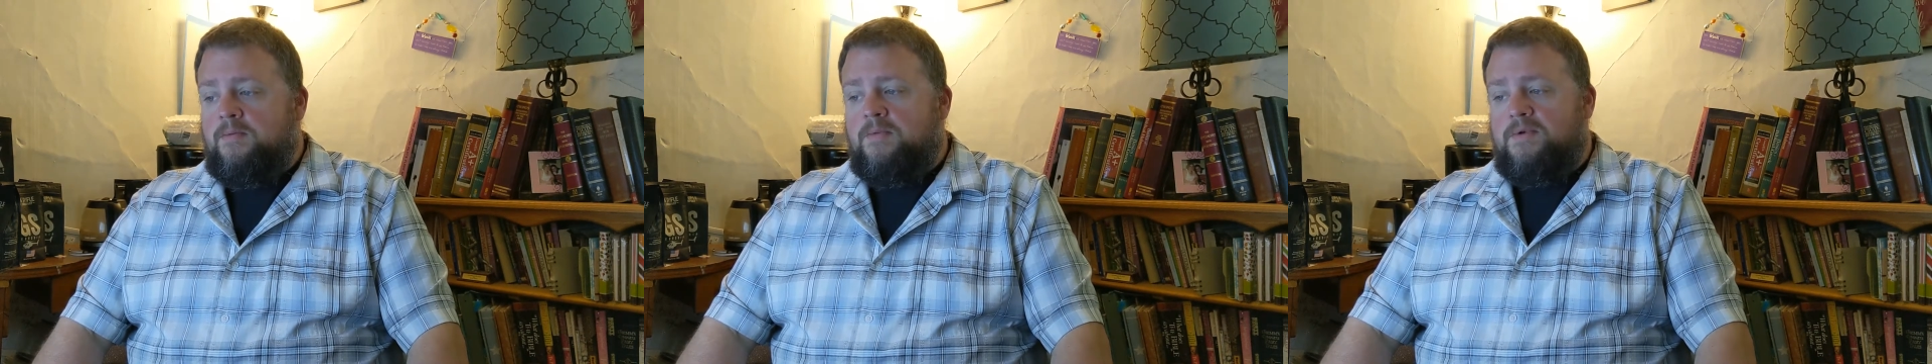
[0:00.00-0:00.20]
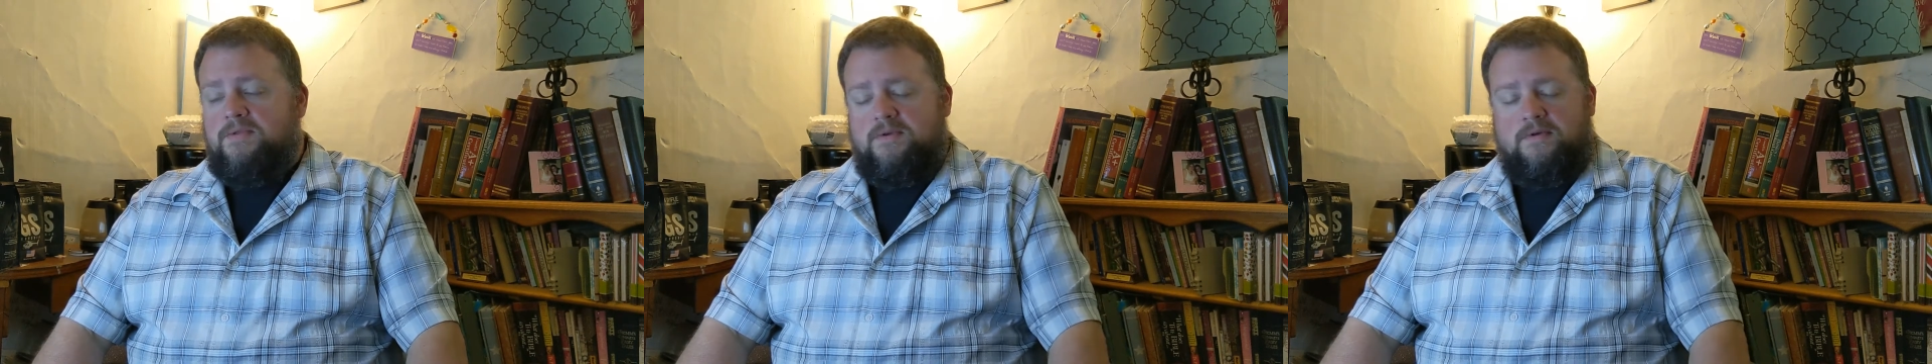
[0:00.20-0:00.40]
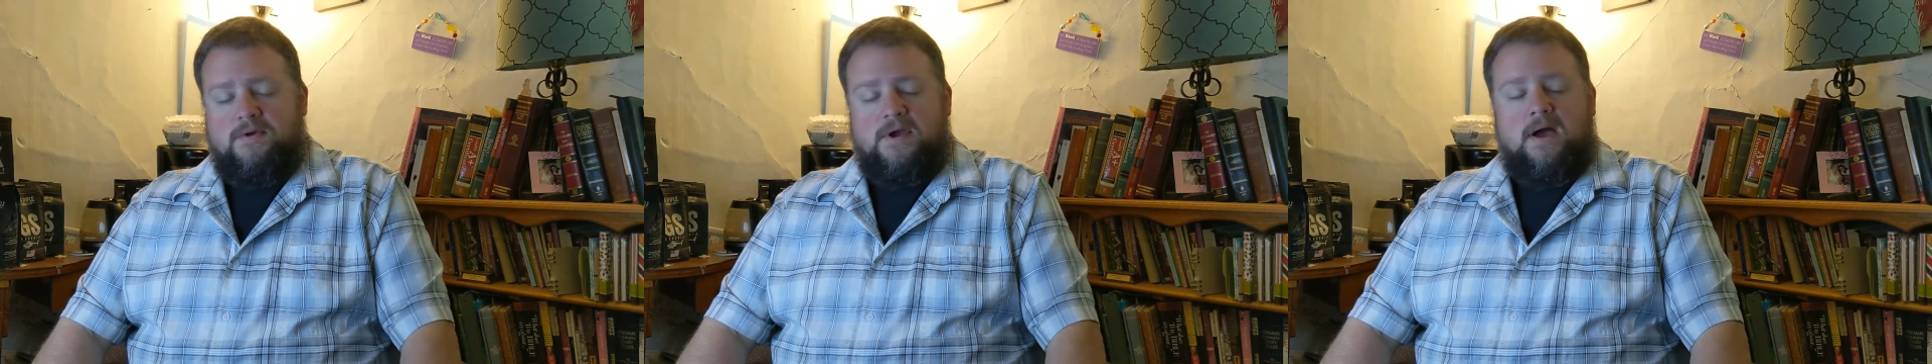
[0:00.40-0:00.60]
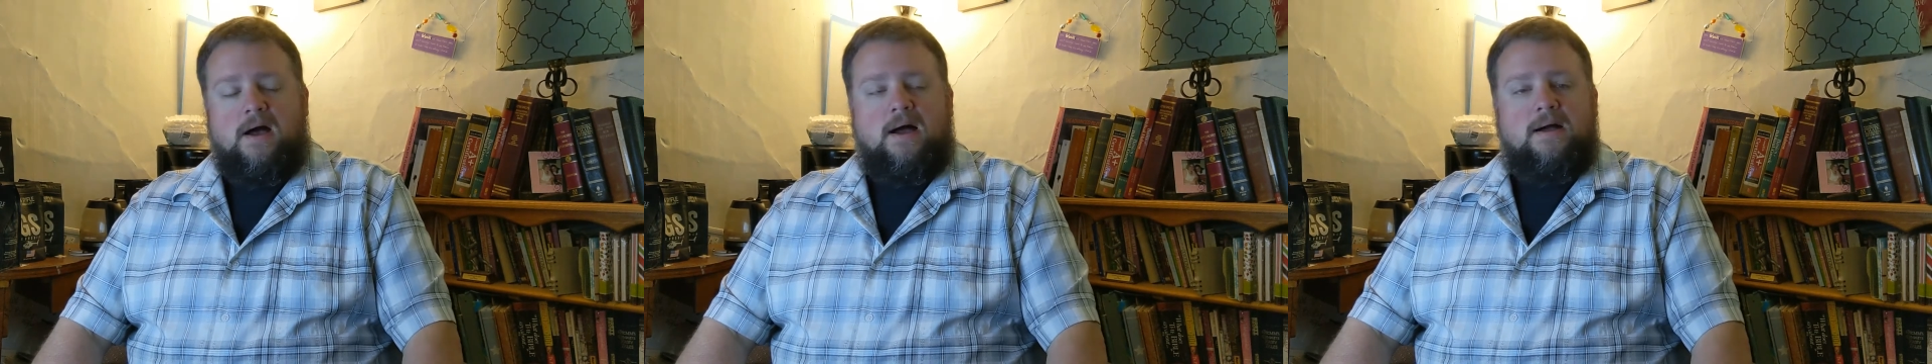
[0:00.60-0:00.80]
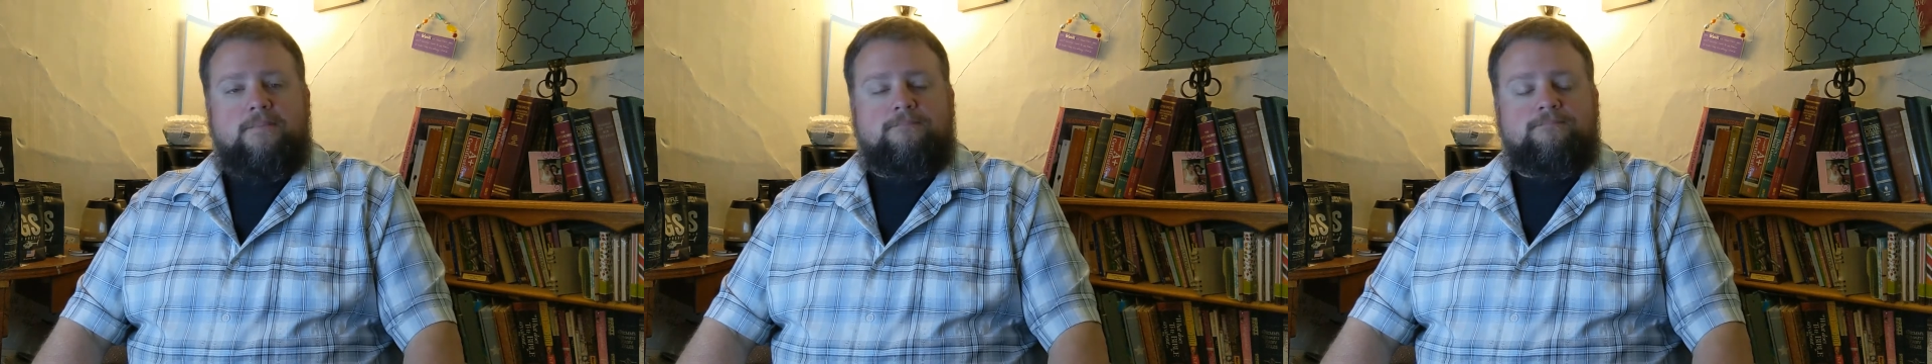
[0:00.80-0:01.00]
with your
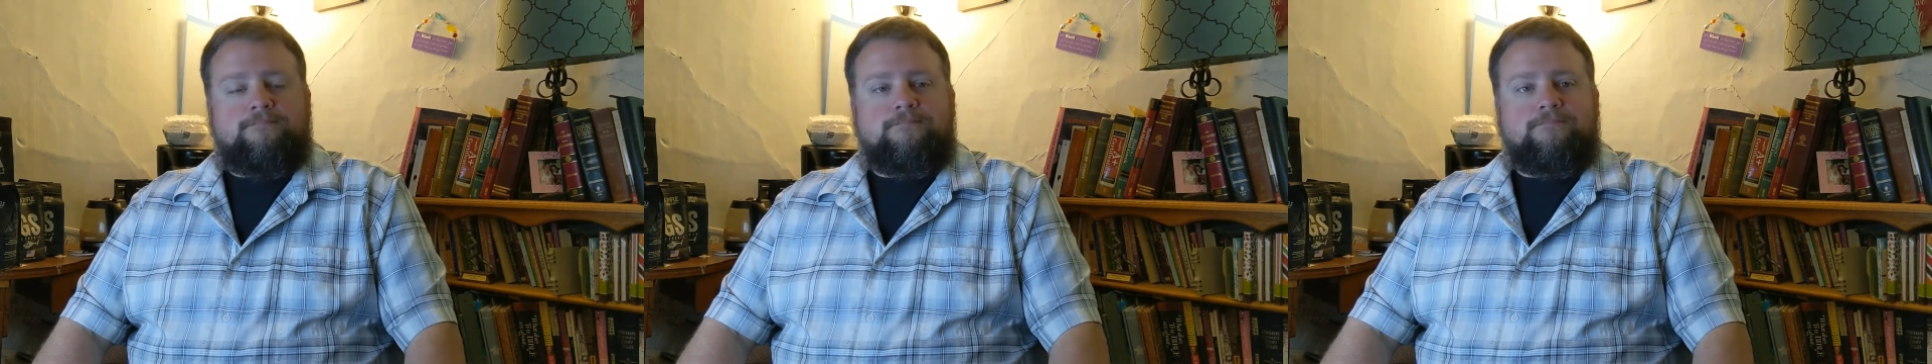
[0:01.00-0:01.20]
God.